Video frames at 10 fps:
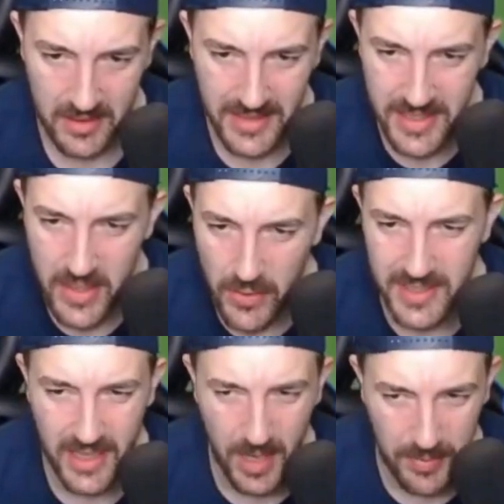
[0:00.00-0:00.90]
did notice a
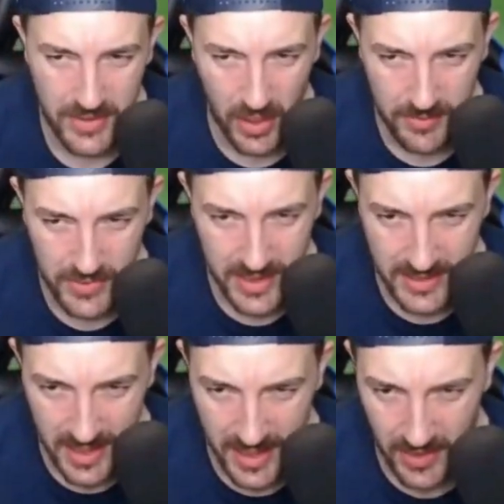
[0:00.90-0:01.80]
couple of times on his
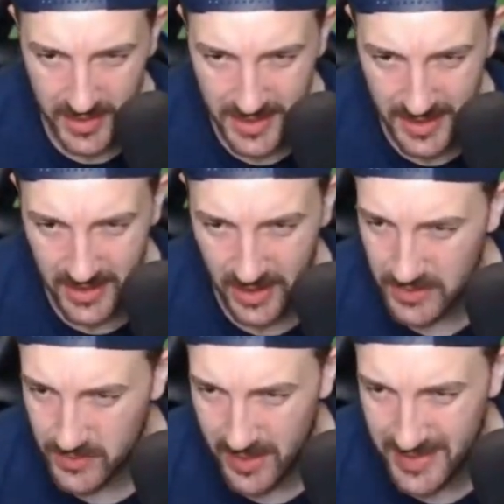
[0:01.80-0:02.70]
other card as
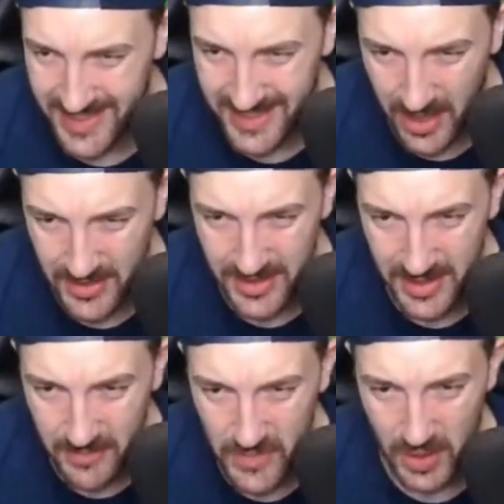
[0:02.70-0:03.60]
well. His touch
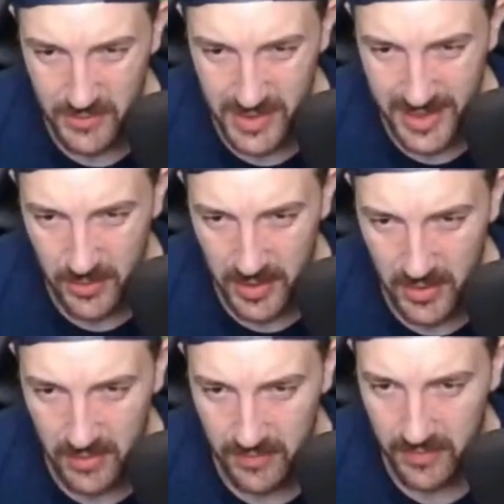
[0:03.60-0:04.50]
sometimes is a little bit
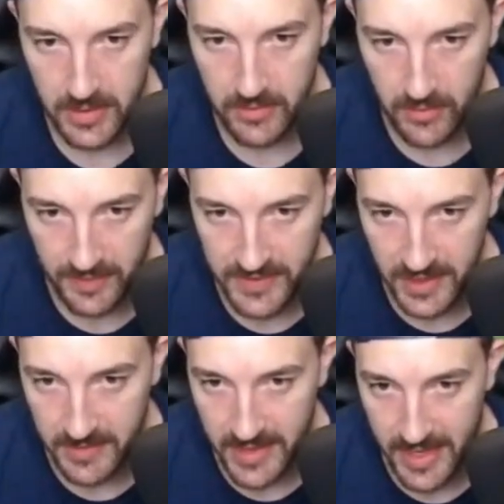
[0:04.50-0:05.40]
off. Right, I've sent
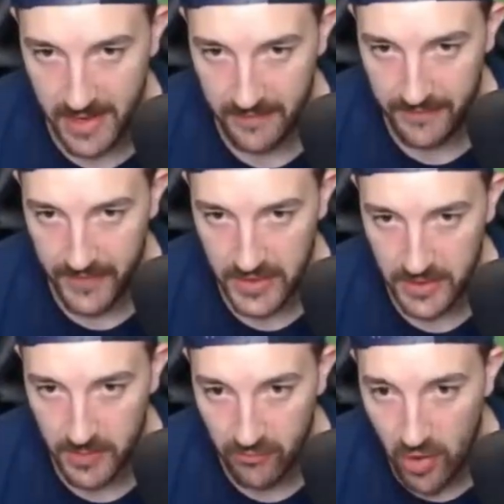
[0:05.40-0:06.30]
him in there. First time
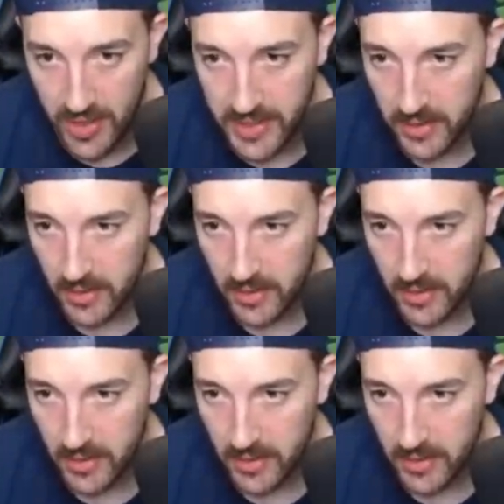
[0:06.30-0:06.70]
on the right.